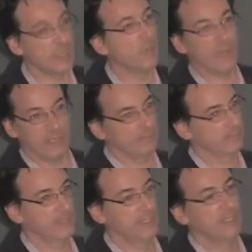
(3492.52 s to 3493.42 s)
the stock
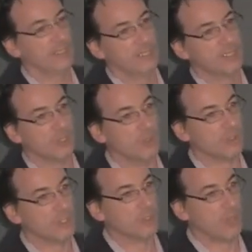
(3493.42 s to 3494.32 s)
market without a machine.
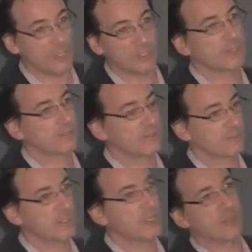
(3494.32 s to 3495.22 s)
There's no way.
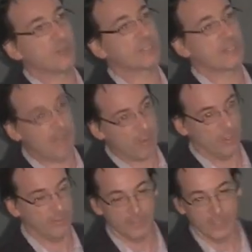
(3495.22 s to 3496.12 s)
So you
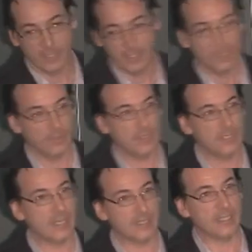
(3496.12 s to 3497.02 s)
lost, it's not
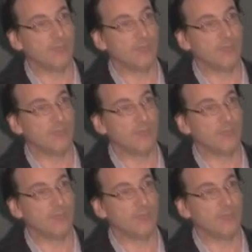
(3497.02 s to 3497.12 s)
that you lost the